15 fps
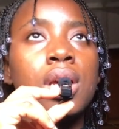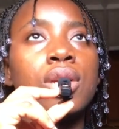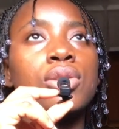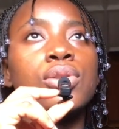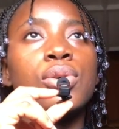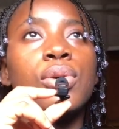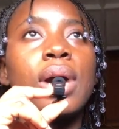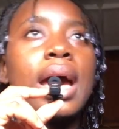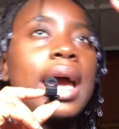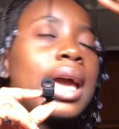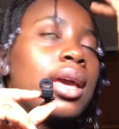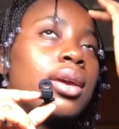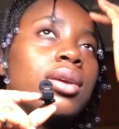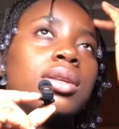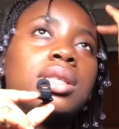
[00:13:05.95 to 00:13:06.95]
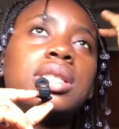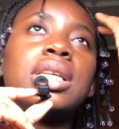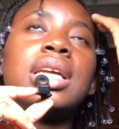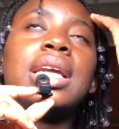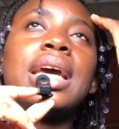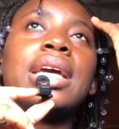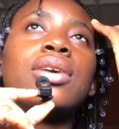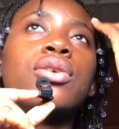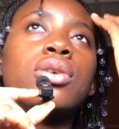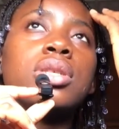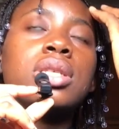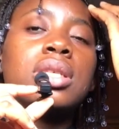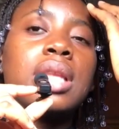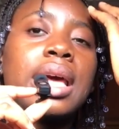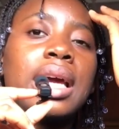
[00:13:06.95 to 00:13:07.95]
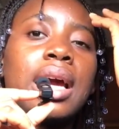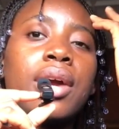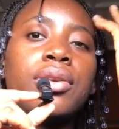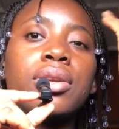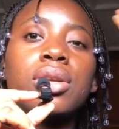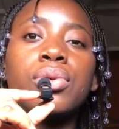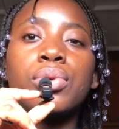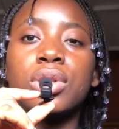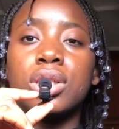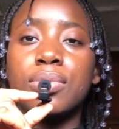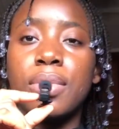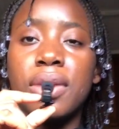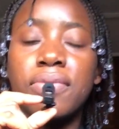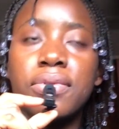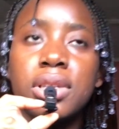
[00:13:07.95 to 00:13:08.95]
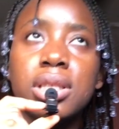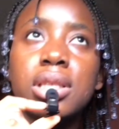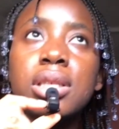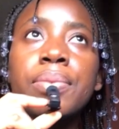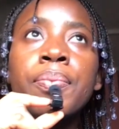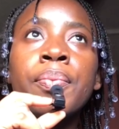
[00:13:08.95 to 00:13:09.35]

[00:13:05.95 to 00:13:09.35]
So the day that I got it, like I already washed my face,